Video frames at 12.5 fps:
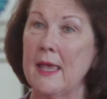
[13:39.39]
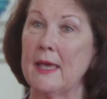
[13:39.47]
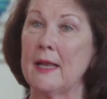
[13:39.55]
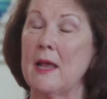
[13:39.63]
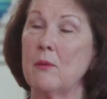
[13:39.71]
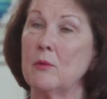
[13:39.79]

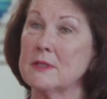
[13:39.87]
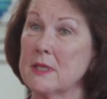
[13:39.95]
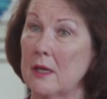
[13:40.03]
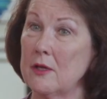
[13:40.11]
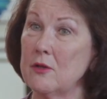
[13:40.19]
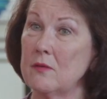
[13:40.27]
And I will
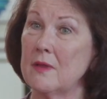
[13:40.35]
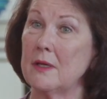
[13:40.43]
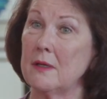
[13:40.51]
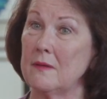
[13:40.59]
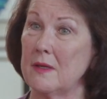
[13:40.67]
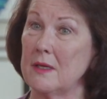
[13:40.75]
tell you that
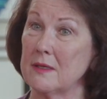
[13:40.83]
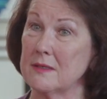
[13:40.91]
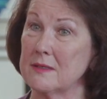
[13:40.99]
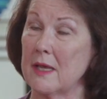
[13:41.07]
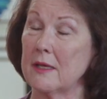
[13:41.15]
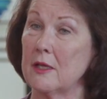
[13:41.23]
in the
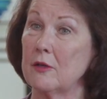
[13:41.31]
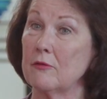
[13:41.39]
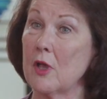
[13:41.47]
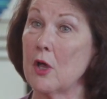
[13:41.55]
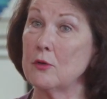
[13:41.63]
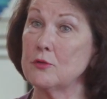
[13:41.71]
executive
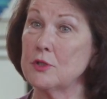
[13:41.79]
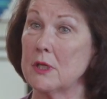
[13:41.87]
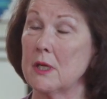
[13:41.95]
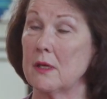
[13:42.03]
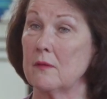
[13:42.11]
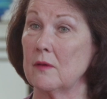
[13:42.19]

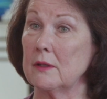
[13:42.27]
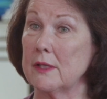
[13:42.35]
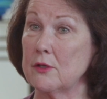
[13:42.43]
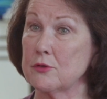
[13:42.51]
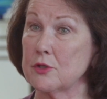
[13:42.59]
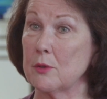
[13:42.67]
coaching and the
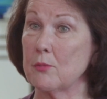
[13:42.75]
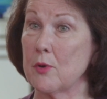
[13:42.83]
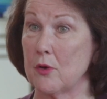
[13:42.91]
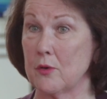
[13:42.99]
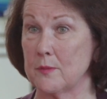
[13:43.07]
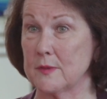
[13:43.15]
leadership
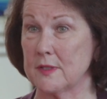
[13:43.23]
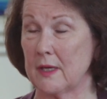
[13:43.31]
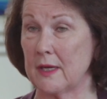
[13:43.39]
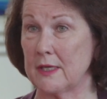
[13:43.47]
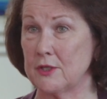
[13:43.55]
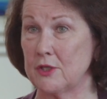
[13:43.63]
programs
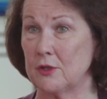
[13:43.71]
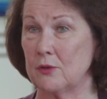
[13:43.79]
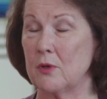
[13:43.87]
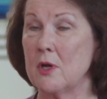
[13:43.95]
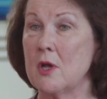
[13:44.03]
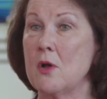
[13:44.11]
that I
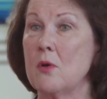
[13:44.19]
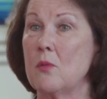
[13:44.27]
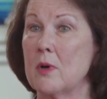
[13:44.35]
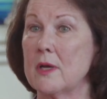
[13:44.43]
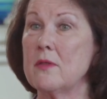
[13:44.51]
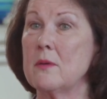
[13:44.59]
do,
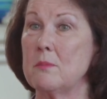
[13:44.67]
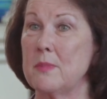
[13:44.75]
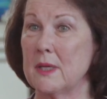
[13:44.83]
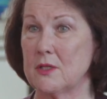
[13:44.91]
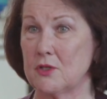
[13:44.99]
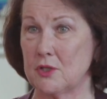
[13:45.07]
one of the
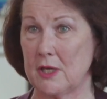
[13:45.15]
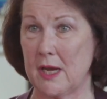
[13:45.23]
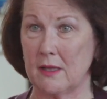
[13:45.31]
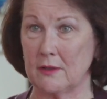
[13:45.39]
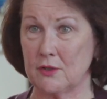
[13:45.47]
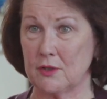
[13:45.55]
biggest
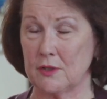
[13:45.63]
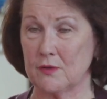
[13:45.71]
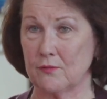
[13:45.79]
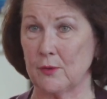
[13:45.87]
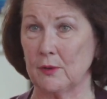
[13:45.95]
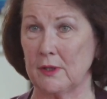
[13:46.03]
challenges
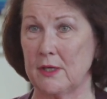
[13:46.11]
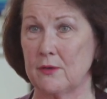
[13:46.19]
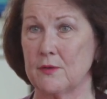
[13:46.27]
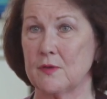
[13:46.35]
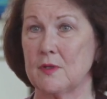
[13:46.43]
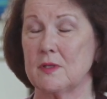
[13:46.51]
for
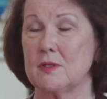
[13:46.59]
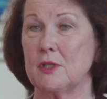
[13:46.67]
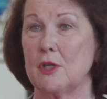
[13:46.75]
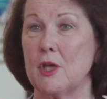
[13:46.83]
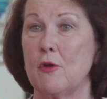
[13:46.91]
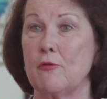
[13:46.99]
leaders is to
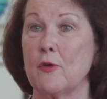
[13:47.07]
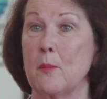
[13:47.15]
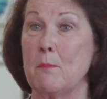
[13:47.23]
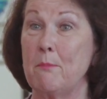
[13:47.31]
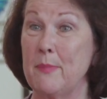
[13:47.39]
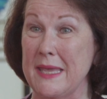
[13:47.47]
go
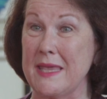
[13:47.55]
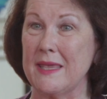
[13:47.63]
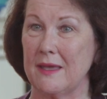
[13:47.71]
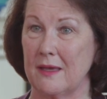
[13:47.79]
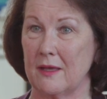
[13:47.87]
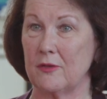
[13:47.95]
from
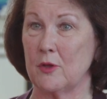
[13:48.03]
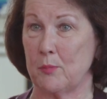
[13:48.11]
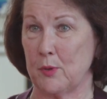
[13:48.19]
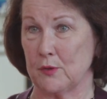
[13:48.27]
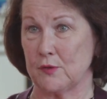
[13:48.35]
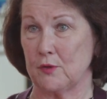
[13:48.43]
being the
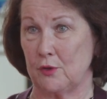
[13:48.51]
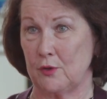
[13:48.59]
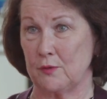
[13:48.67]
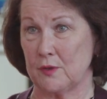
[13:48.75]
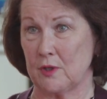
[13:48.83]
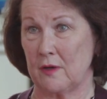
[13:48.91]
person
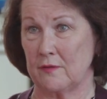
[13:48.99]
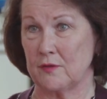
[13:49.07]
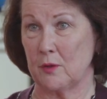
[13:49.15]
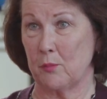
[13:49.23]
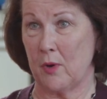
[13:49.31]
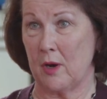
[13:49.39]
who solves
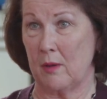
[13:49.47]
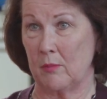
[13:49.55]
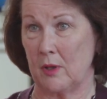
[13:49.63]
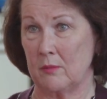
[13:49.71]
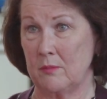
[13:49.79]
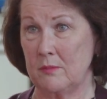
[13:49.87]
the
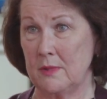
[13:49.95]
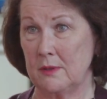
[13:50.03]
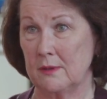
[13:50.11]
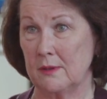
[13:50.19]
problem